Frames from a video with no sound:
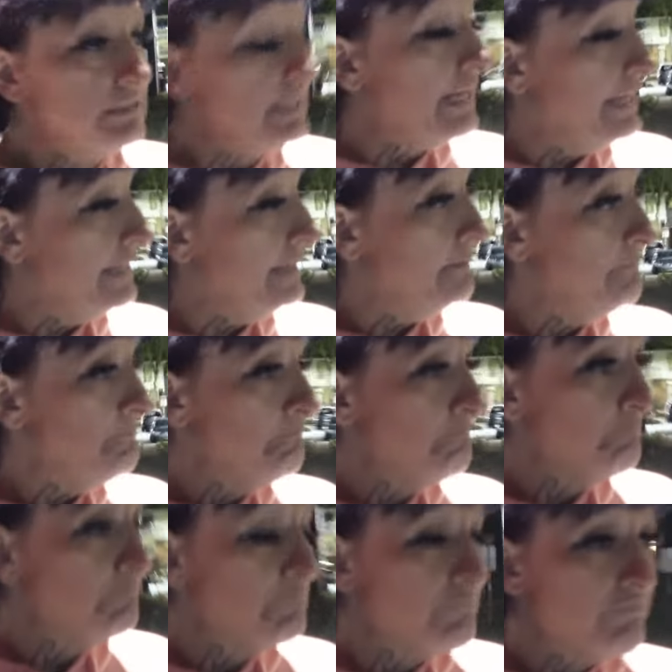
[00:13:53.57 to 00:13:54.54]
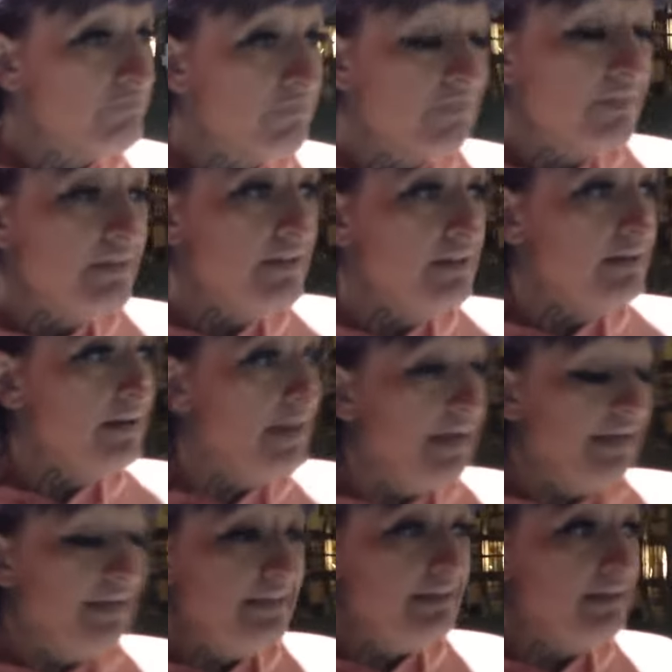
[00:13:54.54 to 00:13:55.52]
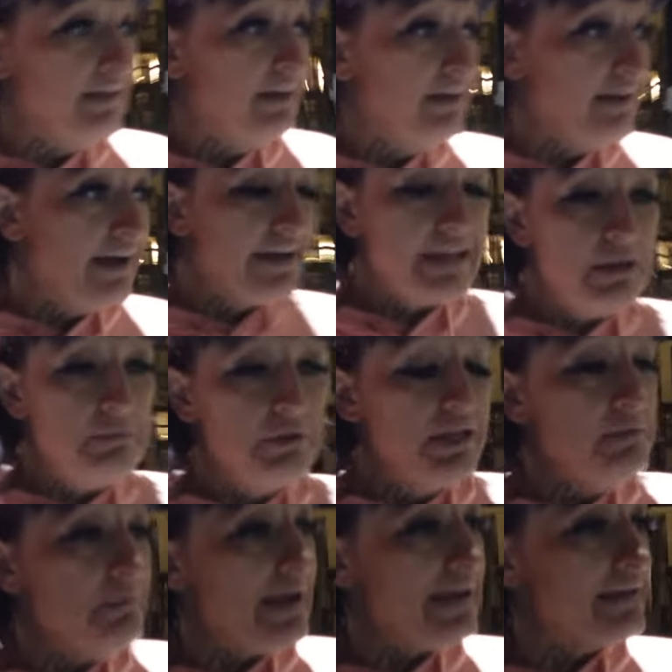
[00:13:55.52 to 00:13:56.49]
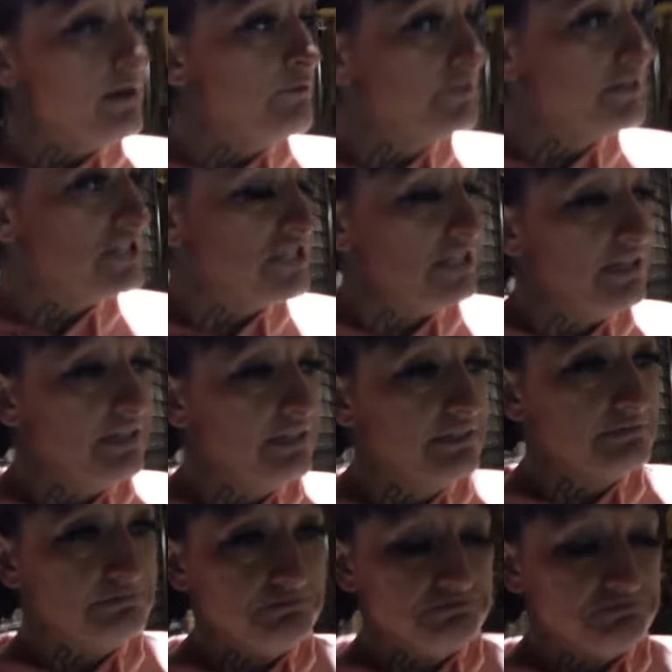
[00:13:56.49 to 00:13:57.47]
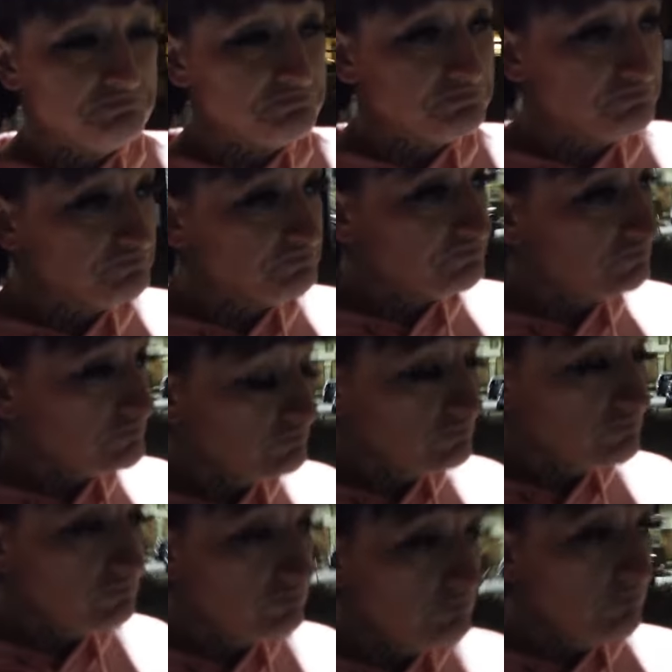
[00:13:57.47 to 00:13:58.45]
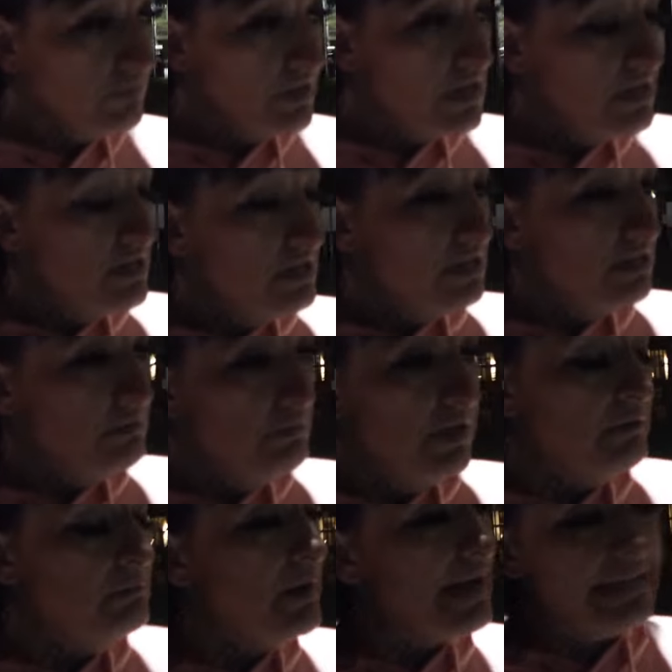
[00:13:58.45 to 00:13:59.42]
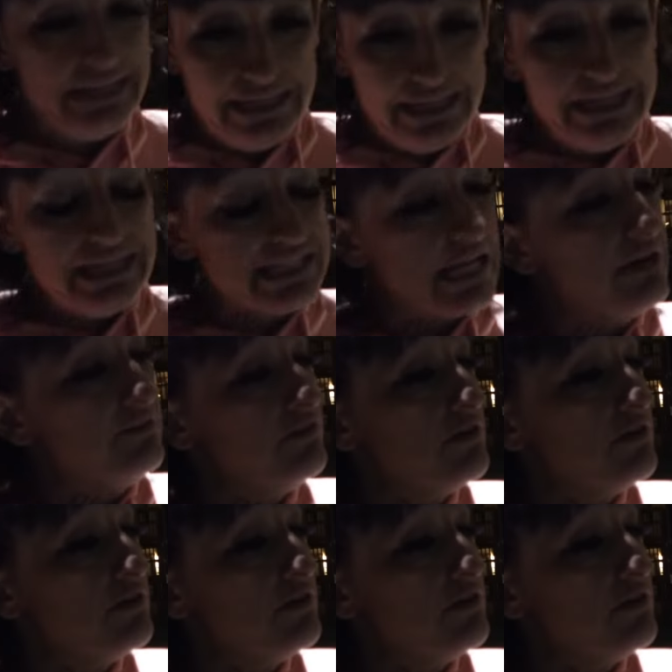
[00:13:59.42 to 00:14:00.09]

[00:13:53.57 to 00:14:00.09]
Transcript: hey, hey, I can't believe Mike go for the shit. Oh shit! But Mike get his off